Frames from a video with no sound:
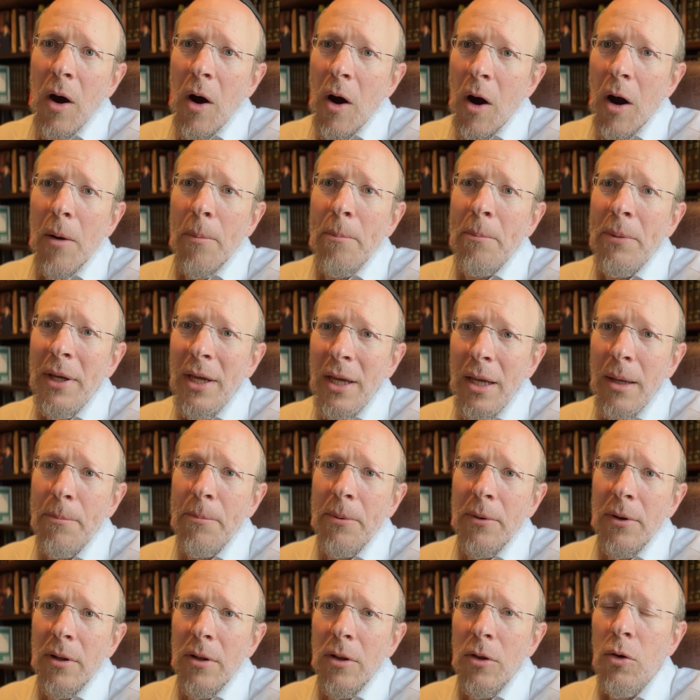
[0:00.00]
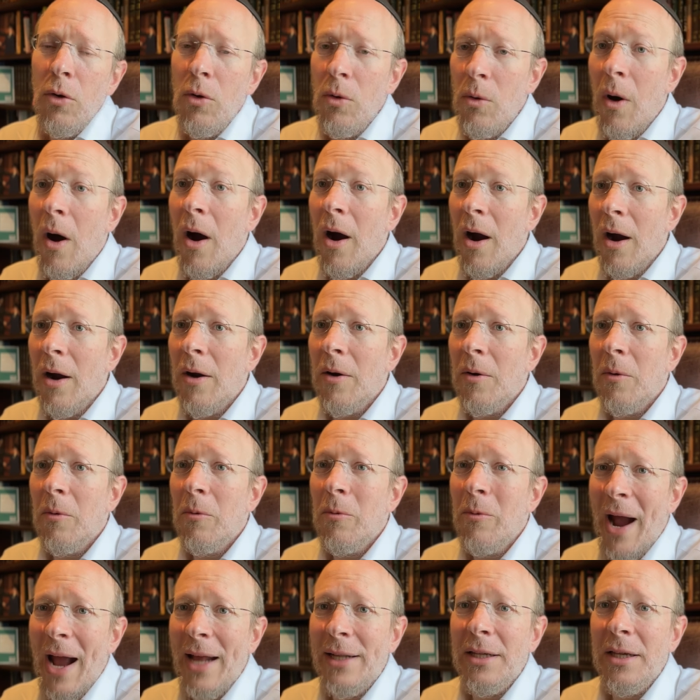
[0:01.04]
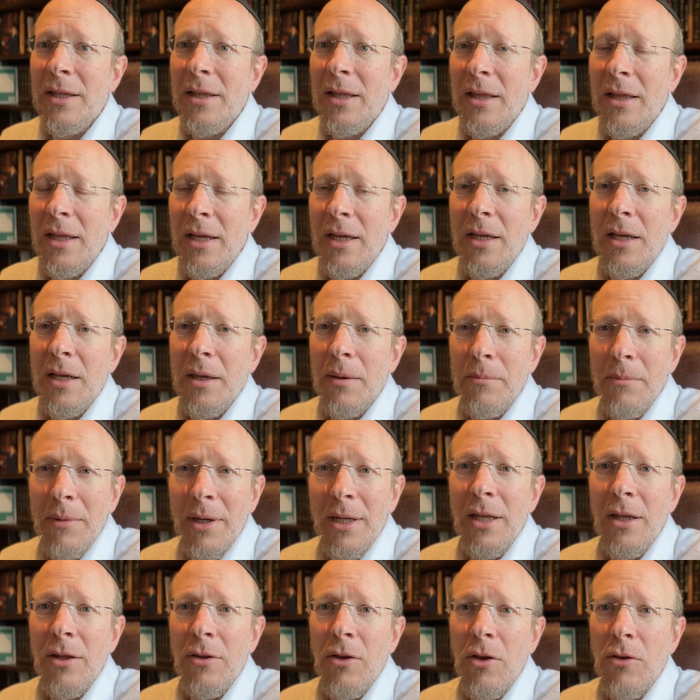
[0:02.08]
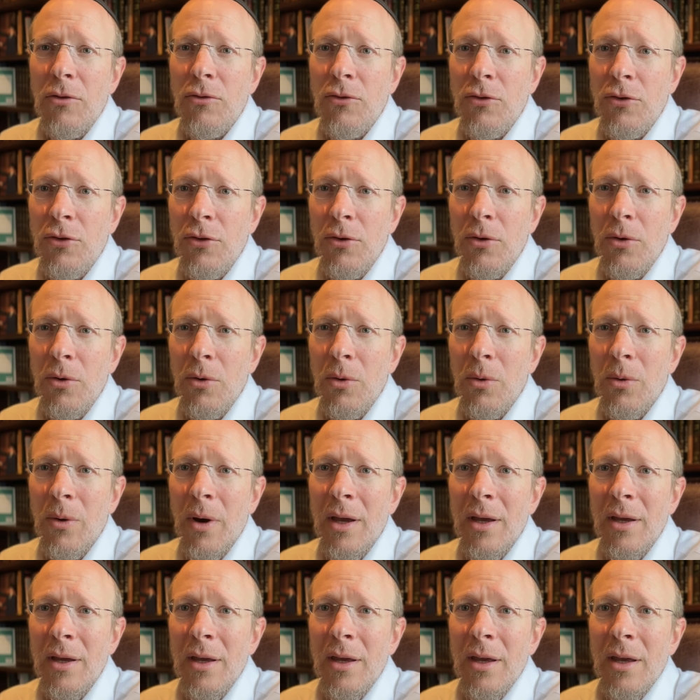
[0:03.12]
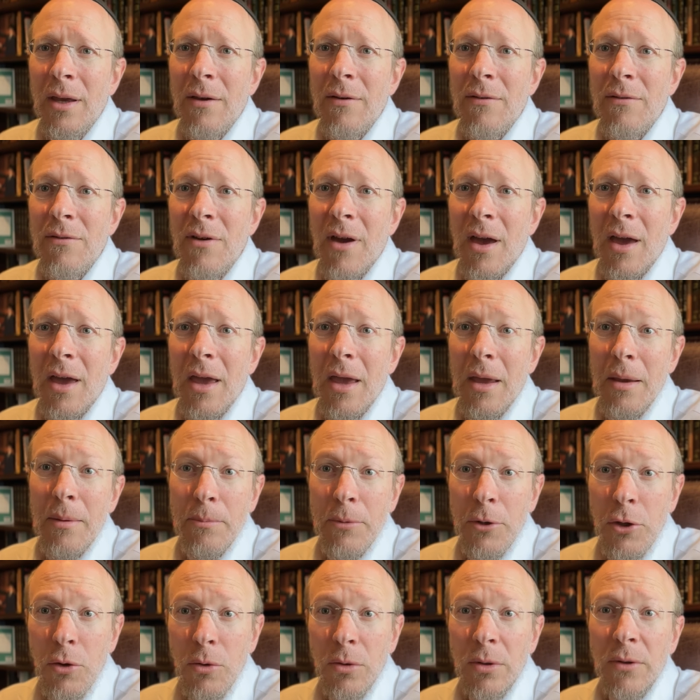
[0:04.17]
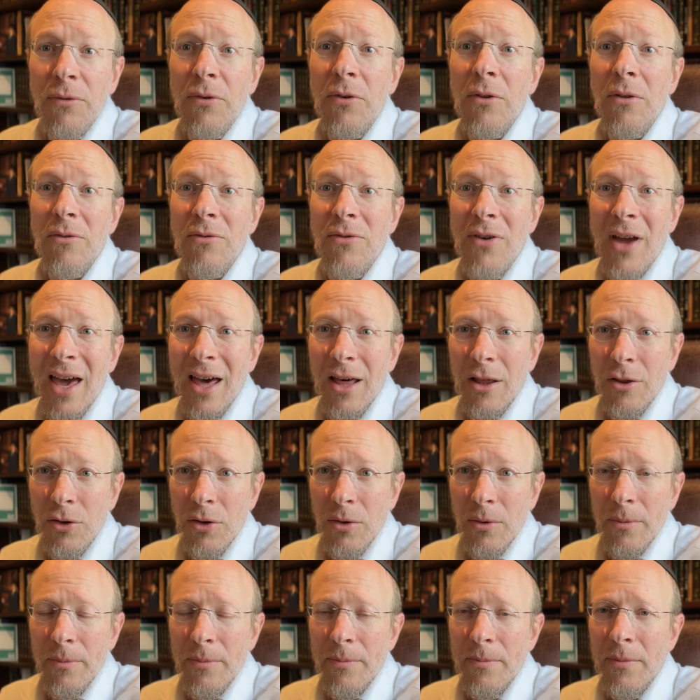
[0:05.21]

are people who are radically committed to a beautiful value.